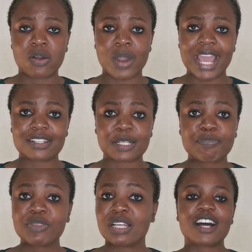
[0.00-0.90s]
All right.
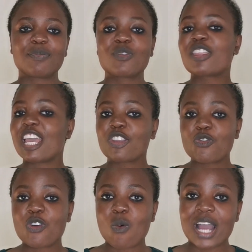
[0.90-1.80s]
Yeah. Thank
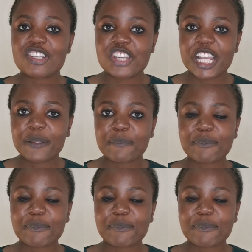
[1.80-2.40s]
you for watching.